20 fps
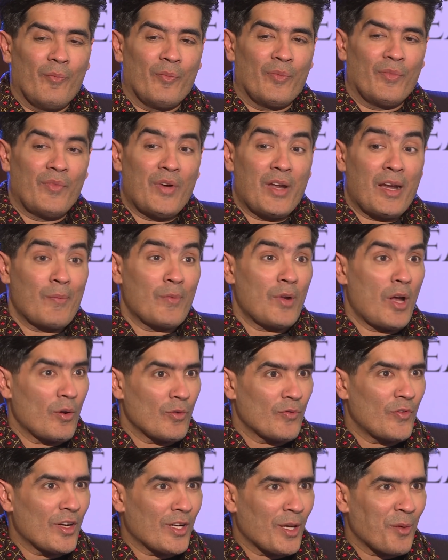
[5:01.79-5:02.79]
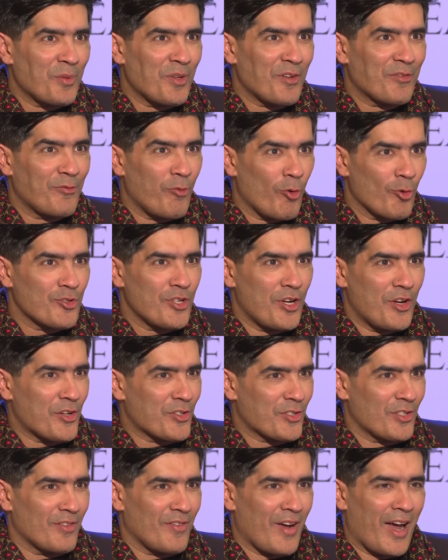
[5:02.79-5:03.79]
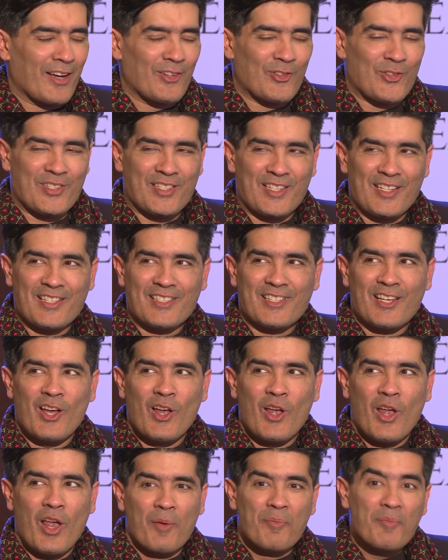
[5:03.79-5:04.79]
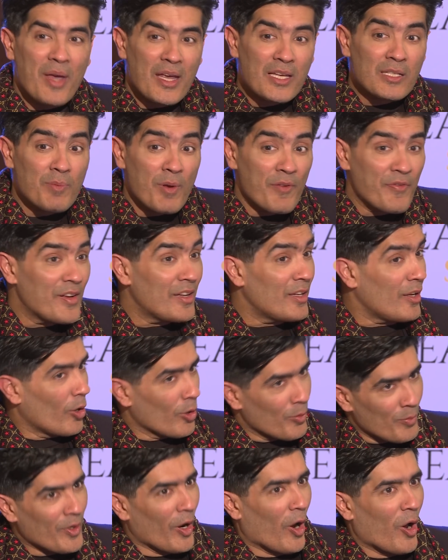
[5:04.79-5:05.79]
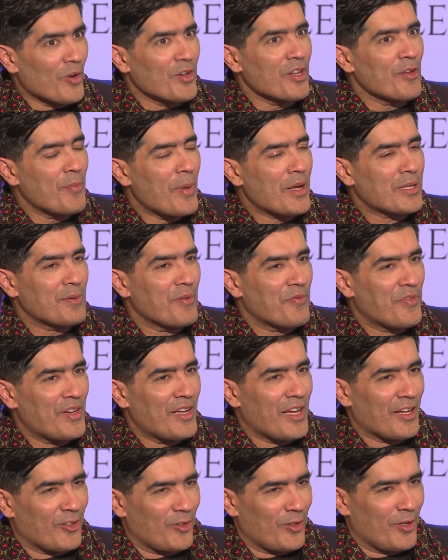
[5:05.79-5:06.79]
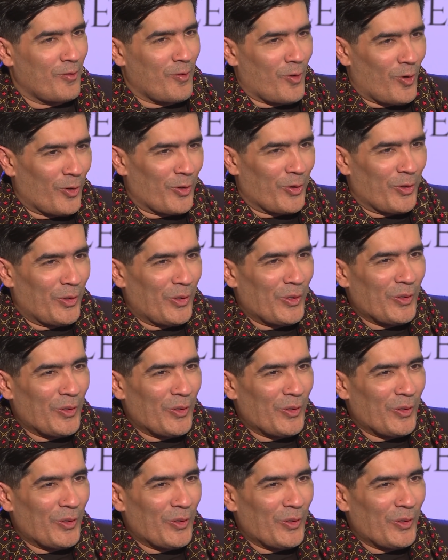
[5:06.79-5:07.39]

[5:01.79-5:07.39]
um, where I'm now working with a fourth generation of actresses, makes me feel already makes me feel like a reward, you